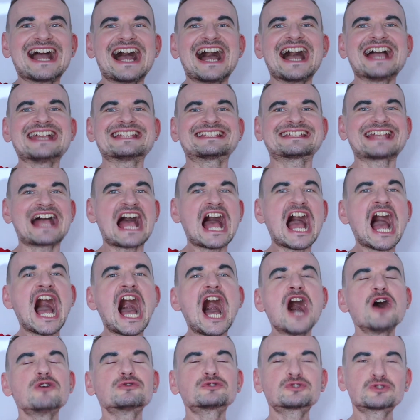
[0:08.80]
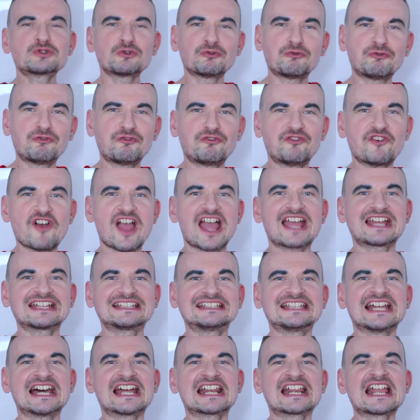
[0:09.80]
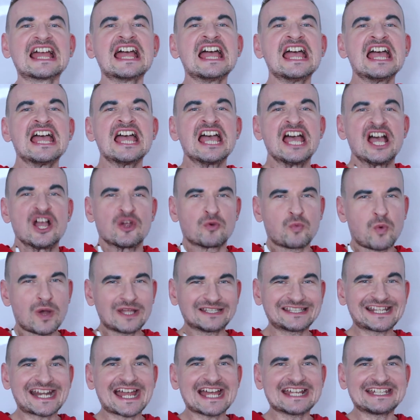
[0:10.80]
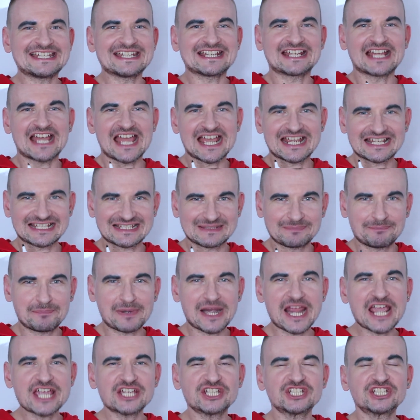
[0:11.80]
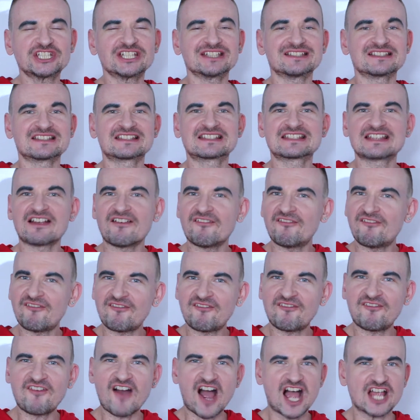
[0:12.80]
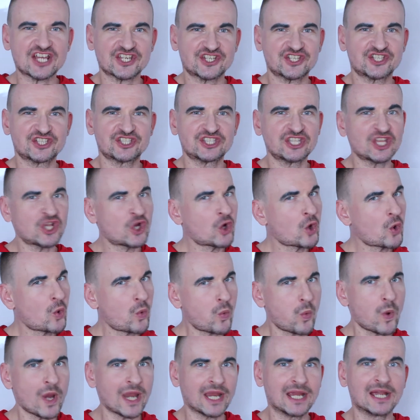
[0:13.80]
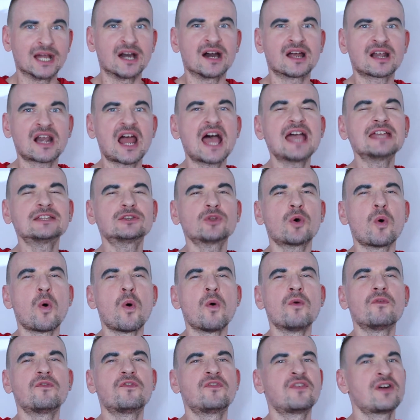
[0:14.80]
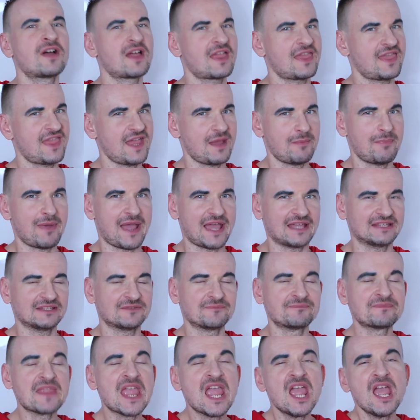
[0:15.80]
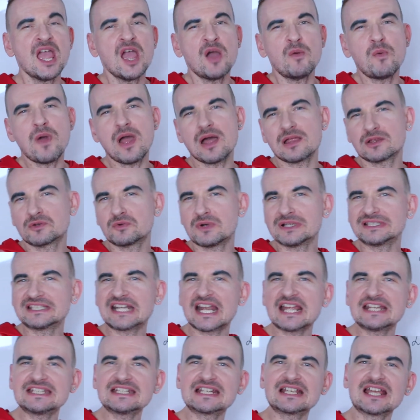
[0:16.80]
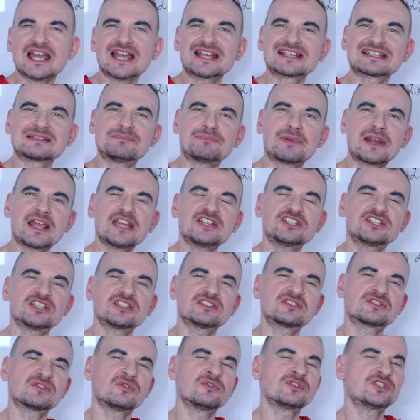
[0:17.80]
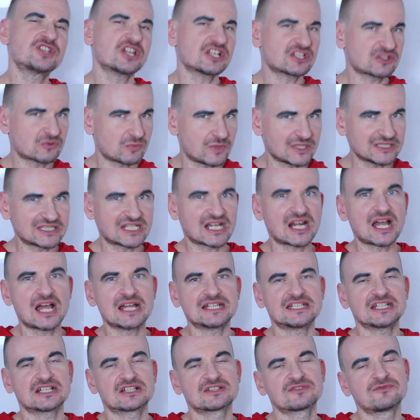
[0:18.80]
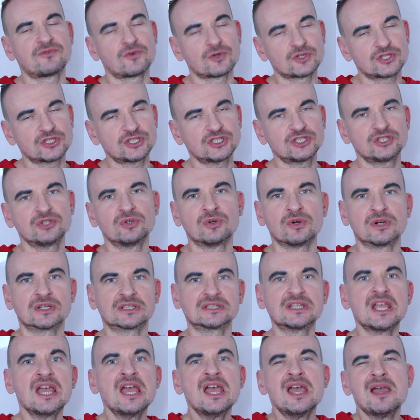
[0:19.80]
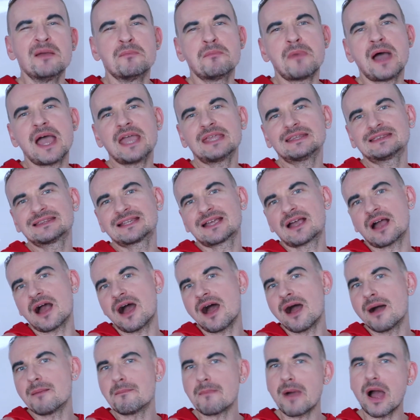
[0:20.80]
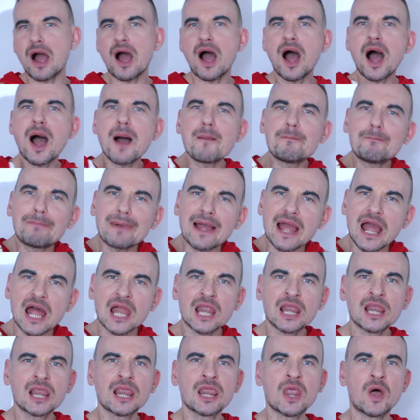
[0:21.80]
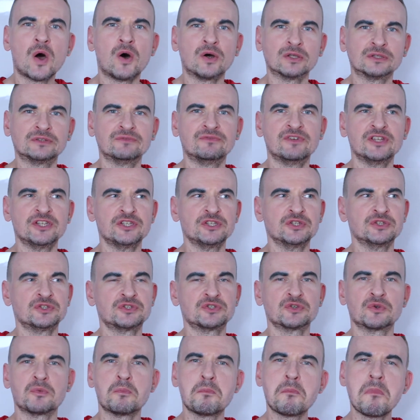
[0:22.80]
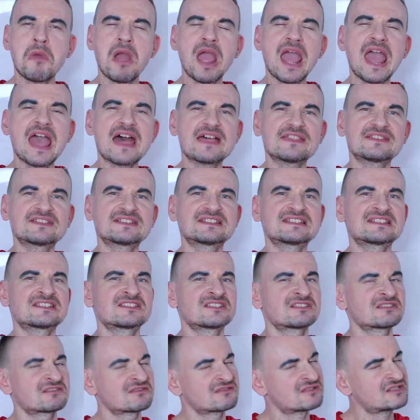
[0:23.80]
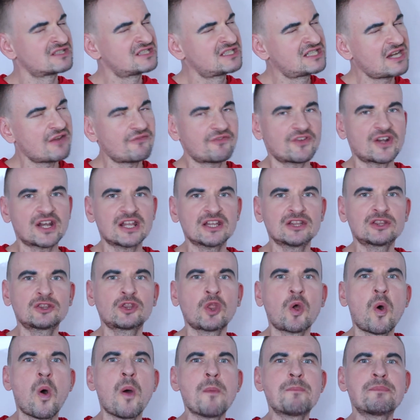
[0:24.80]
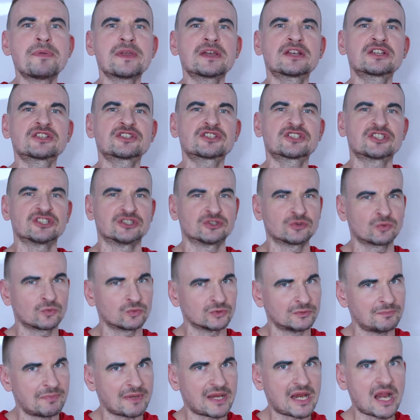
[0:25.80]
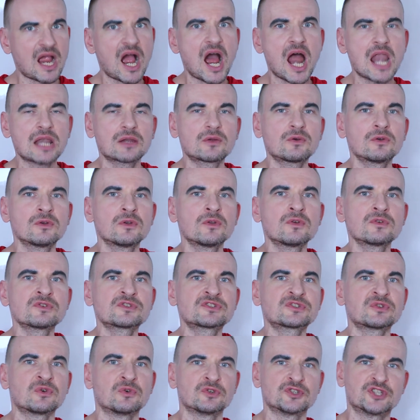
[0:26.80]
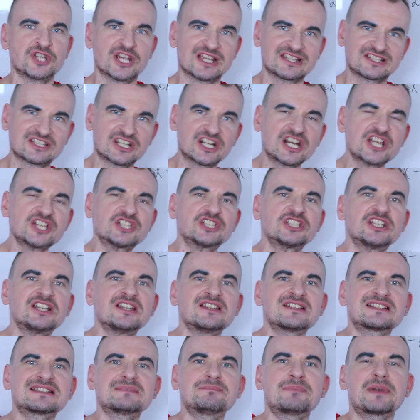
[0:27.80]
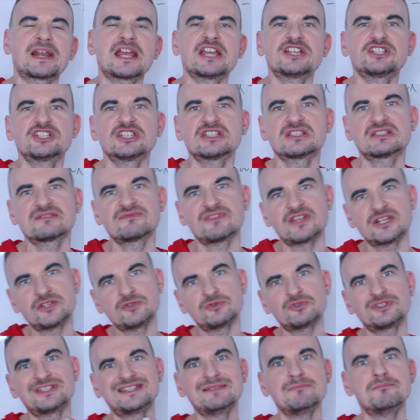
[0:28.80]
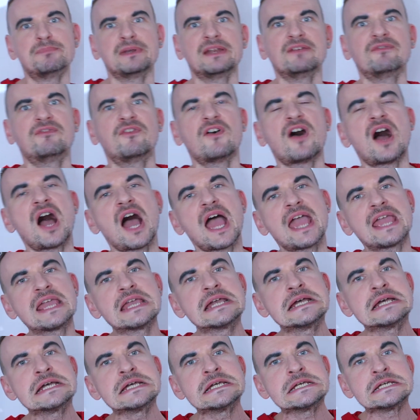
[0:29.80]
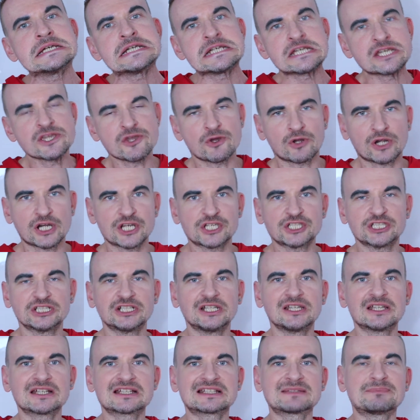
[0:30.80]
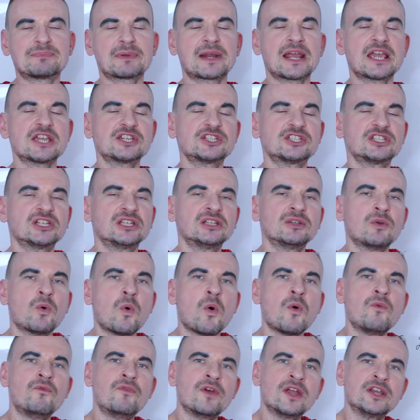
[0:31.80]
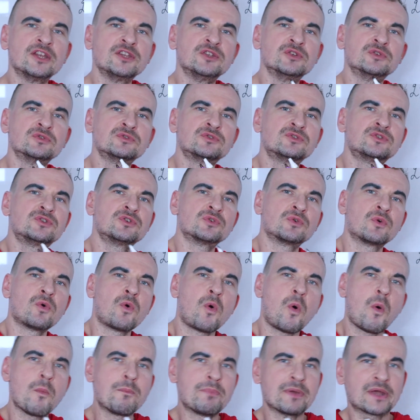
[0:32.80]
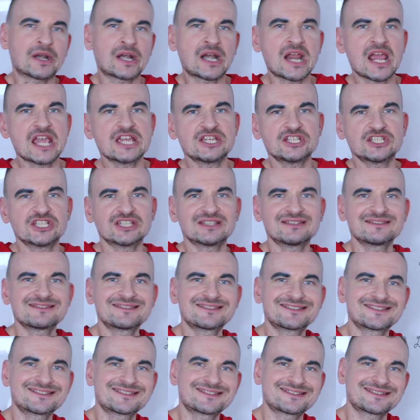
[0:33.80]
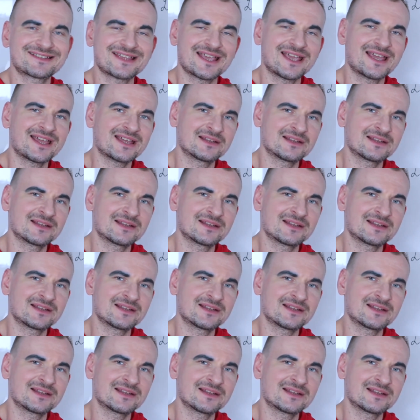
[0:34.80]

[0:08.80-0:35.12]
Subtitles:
guys, how to factor quadratic expressions fast, quick, right off the bat. Well, quadratic expressions, or just quadratics for short, might come up a lot when you do maths, different topics. It could be calculus or just rational expressions when you simplify your rational expression, or when you do operations,